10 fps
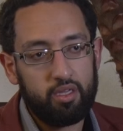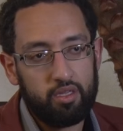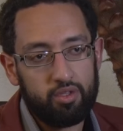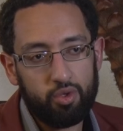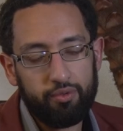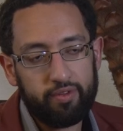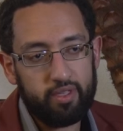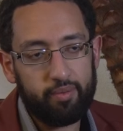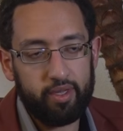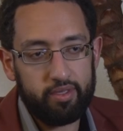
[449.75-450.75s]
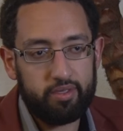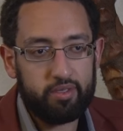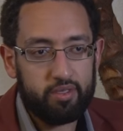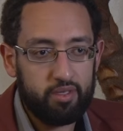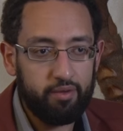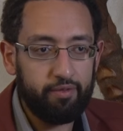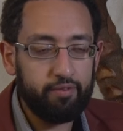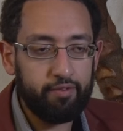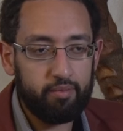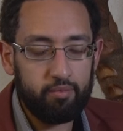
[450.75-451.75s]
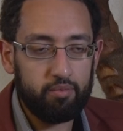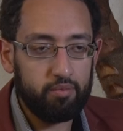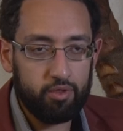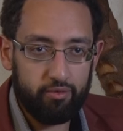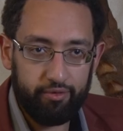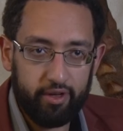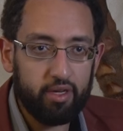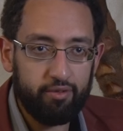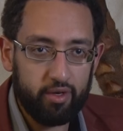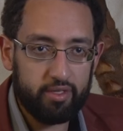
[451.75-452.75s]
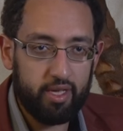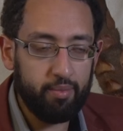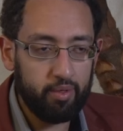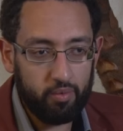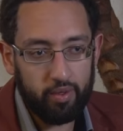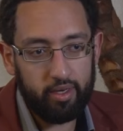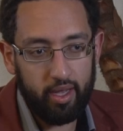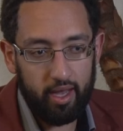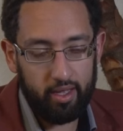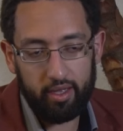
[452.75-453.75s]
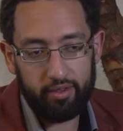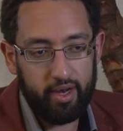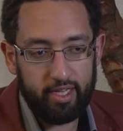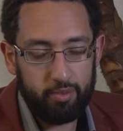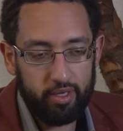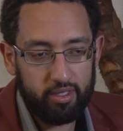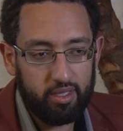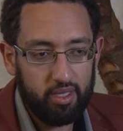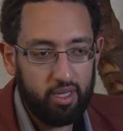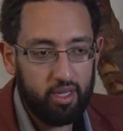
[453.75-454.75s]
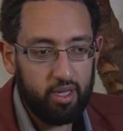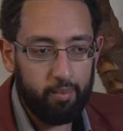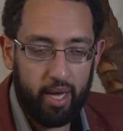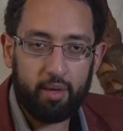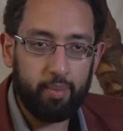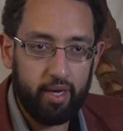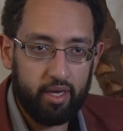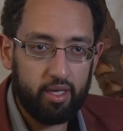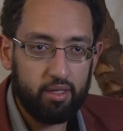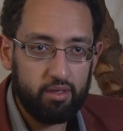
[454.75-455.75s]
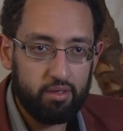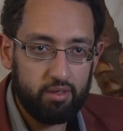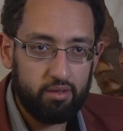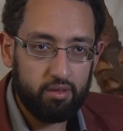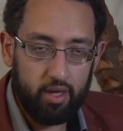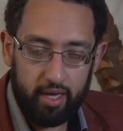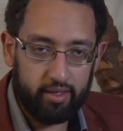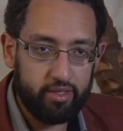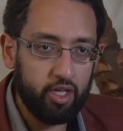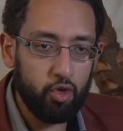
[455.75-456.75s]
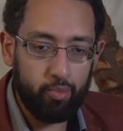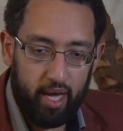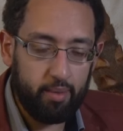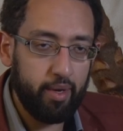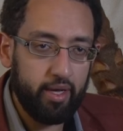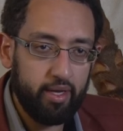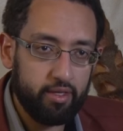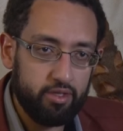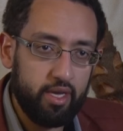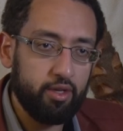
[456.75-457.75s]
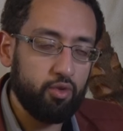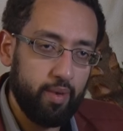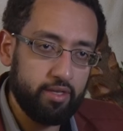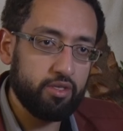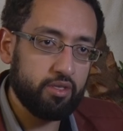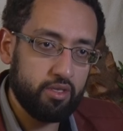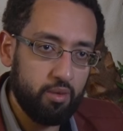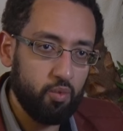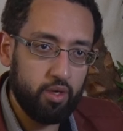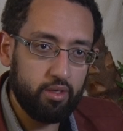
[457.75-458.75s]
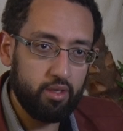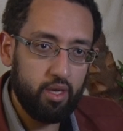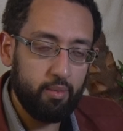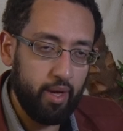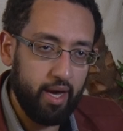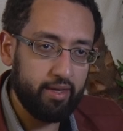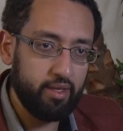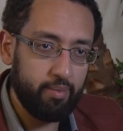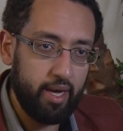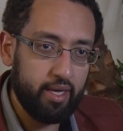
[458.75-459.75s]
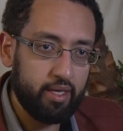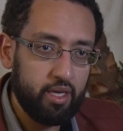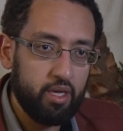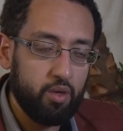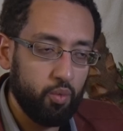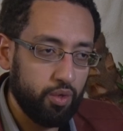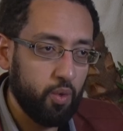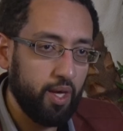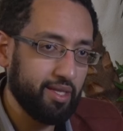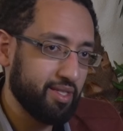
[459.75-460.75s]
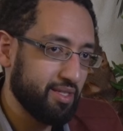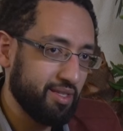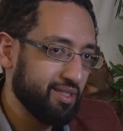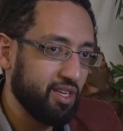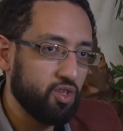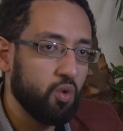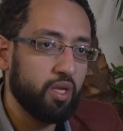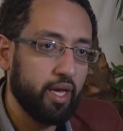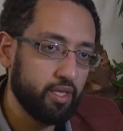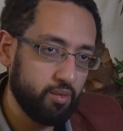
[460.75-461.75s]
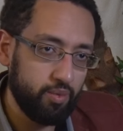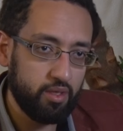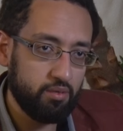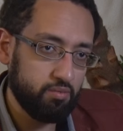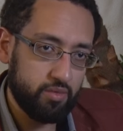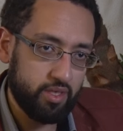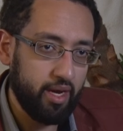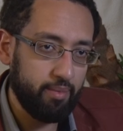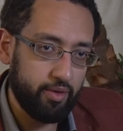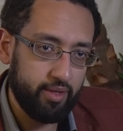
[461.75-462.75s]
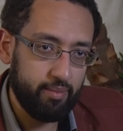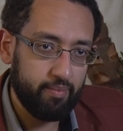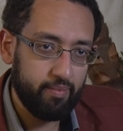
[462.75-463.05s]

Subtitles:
Sufism is different from fiqh, for example, in one other aspect. Backbiting, I can tell you backbiting is that you mention someone behind their back with qualities that they don't like to be said about them.